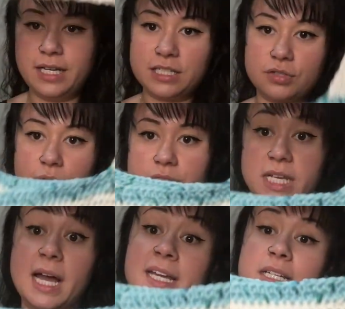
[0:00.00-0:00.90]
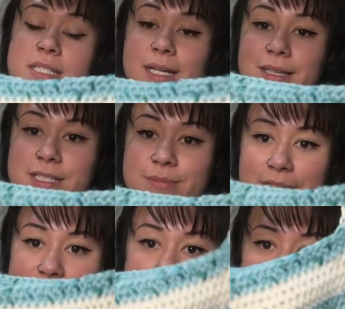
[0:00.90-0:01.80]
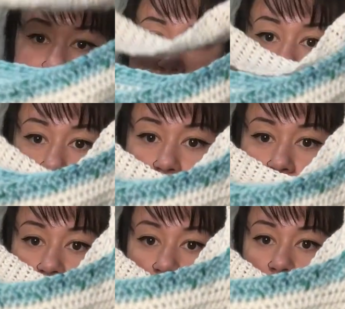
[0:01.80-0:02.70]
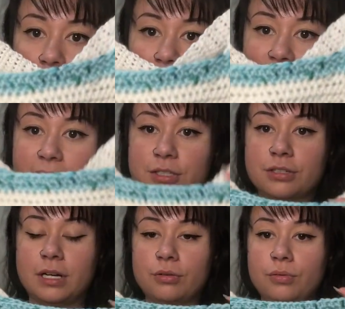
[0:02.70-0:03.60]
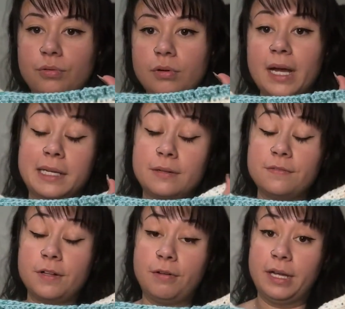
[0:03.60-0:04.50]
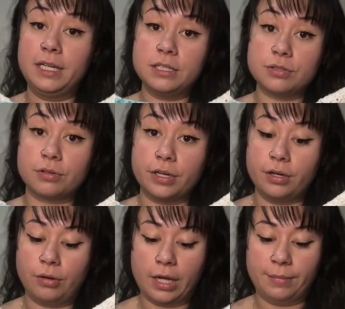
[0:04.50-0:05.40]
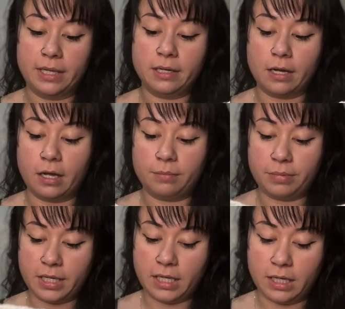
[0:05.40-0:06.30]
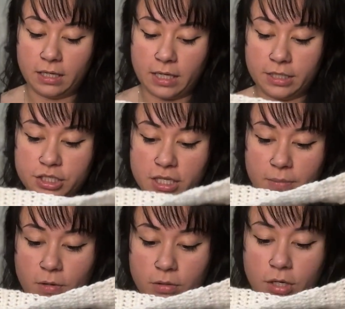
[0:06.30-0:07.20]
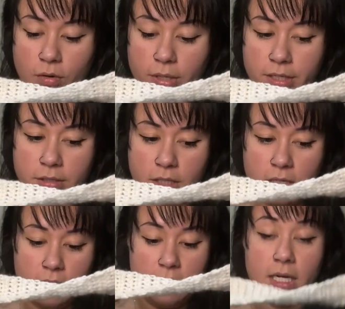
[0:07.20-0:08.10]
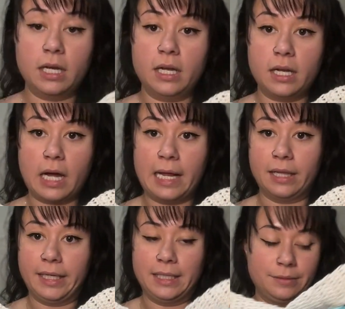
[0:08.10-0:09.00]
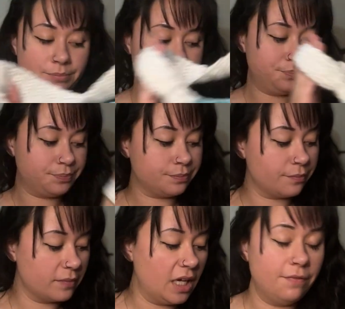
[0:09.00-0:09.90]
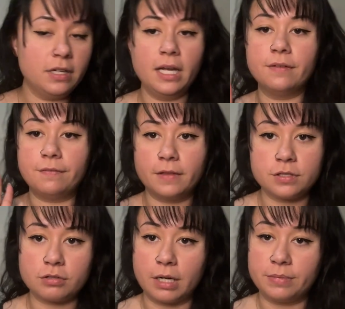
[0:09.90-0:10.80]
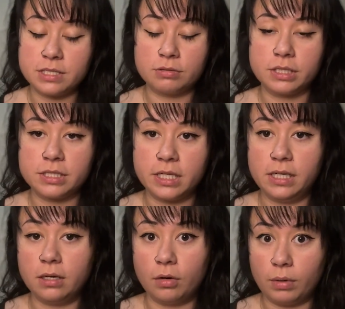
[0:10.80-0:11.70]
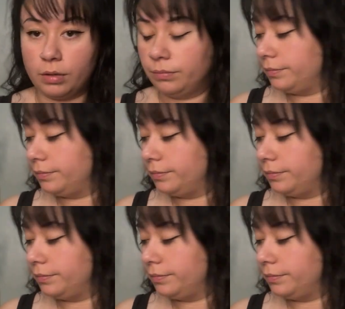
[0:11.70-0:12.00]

twisty. I designed this myself though. I think it turned out cool. I didn't follow any tutorial. I made it up and I just kept on going. I like it. Even if the strap is twisty, oh well.